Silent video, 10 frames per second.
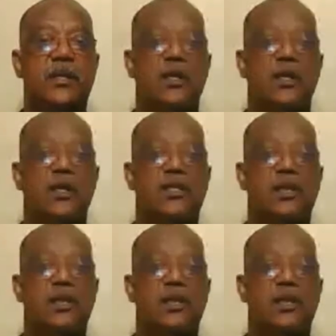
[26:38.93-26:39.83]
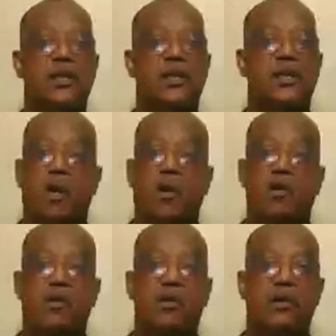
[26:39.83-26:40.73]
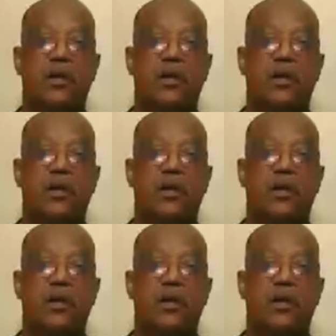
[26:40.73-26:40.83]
It is a prayer shawl